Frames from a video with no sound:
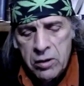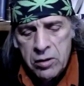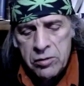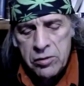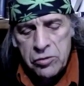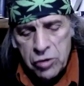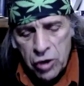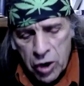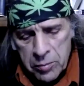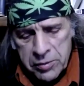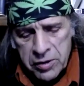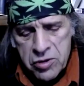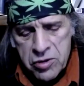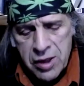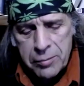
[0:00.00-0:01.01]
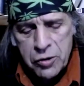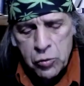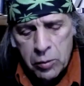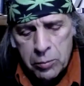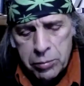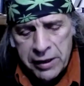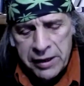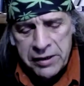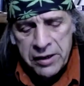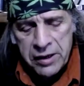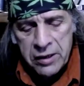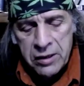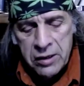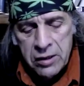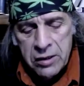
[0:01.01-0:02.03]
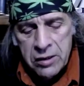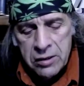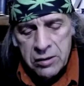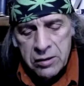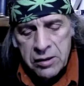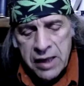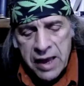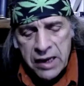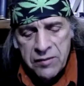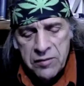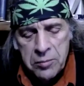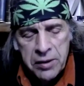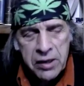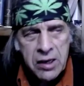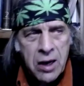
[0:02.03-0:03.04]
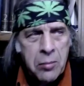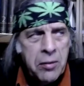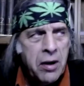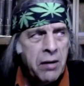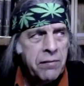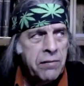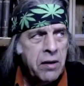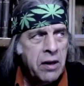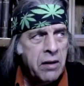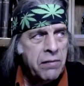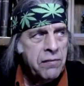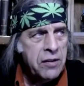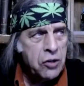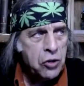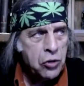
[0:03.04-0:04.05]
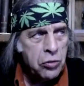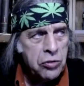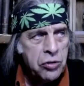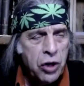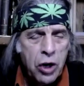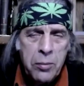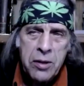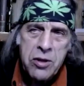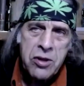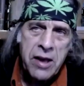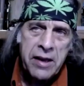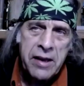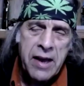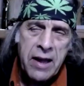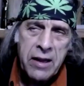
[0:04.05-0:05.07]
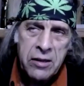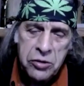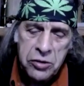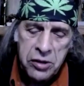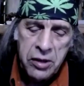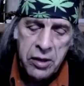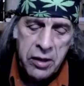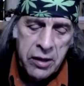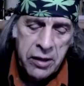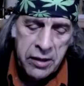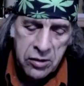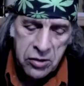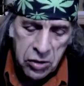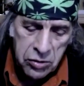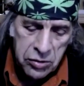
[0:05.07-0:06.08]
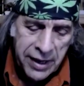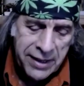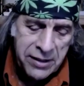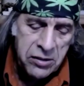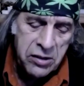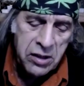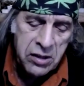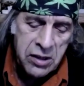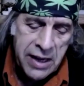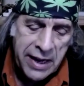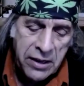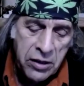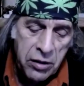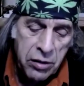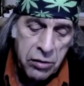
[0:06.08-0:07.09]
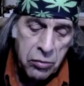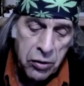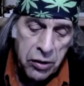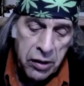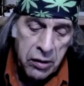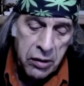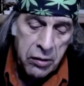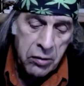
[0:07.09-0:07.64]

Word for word: The term conceptual blending did not even become a, an official term in psychology until 1993.